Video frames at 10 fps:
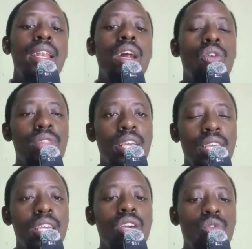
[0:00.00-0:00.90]
Now, the
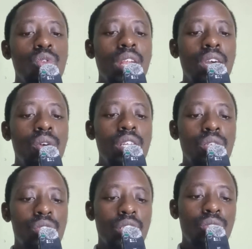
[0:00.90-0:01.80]
key rule
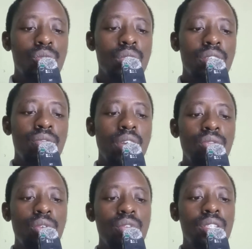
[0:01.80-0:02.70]
according to Section
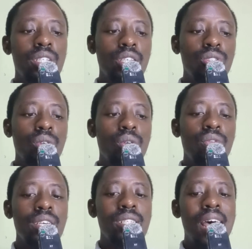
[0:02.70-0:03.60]
25 of the Sexual
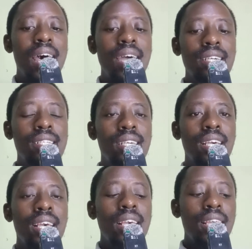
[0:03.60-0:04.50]
Offence Act
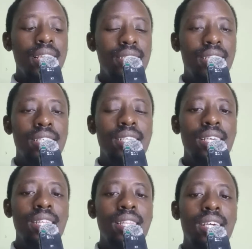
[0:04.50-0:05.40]
is
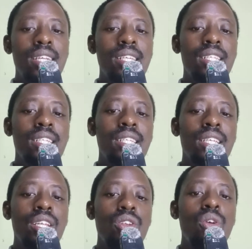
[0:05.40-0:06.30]
that there
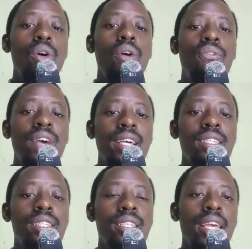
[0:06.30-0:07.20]
is no
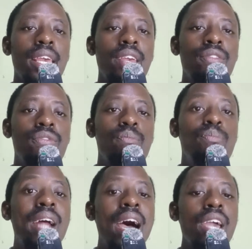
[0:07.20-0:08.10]
offence
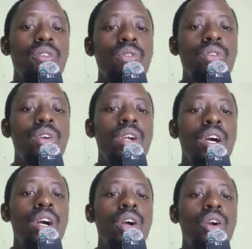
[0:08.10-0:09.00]
if prior
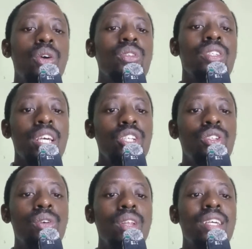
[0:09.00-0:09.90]

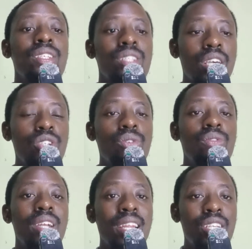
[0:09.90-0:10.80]
consensual sexual
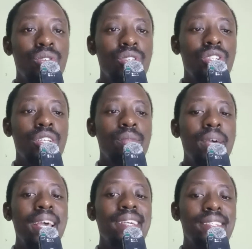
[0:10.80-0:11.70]
relationship
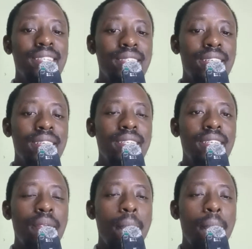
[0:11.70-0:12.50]
existed.